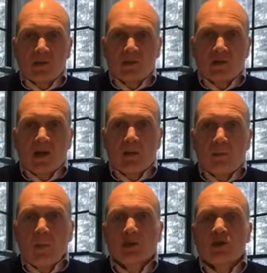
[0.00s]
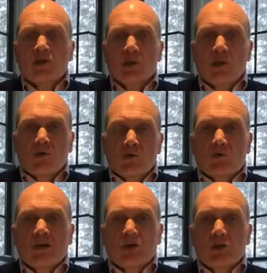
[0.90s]
you get a much
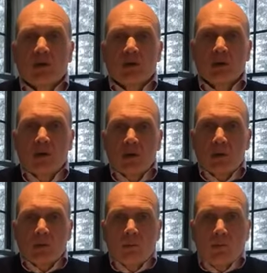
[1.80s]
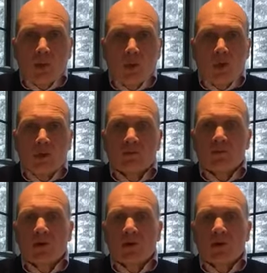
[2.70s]
richer, more